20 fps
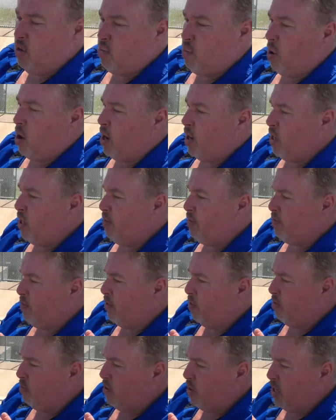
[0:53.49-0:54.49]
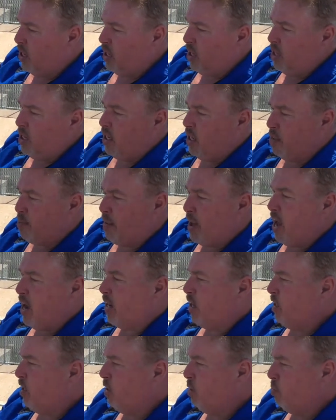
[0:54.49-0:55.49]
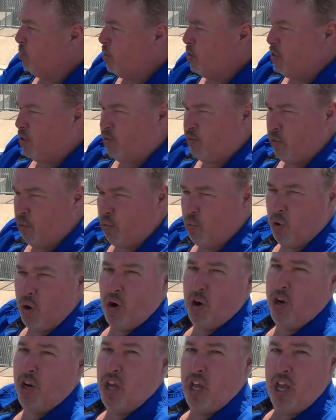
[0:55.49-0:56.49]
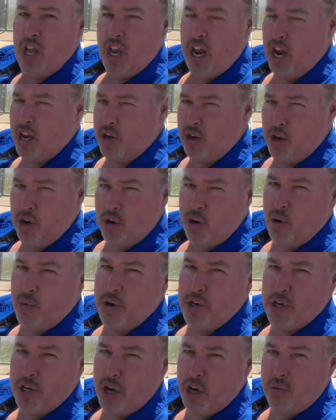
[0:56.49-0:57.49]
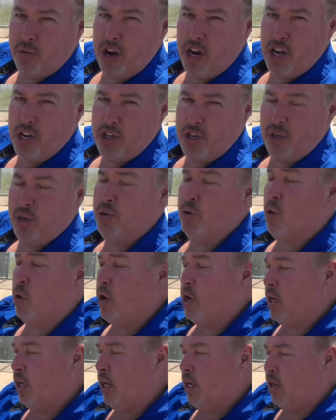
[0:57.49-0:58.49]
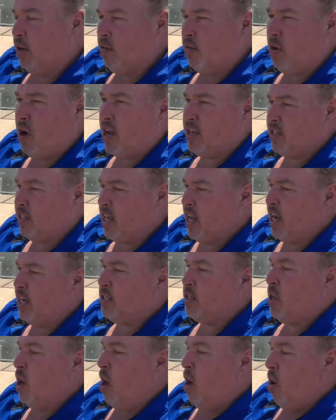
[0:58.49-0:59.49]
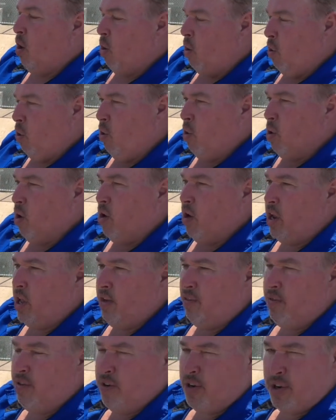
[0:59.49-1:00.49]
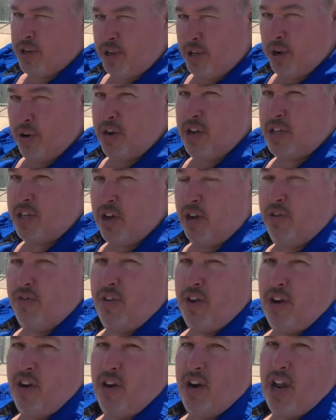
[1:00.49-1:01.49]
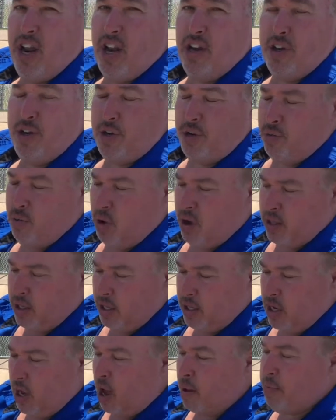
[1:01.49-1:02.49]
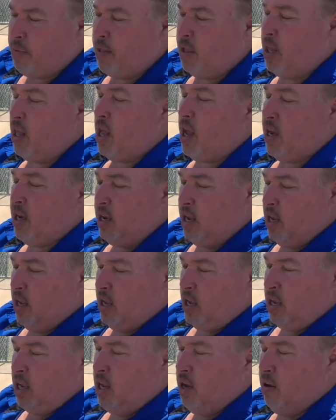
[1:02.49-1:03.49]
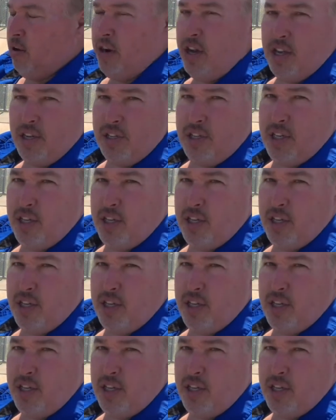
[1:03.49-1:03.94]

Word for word: you want if you need to get back into the woods for work and you don't know what you're going to run into or you need to cross lakes or if you're a serious outfitter and you want the top of the line, here it is.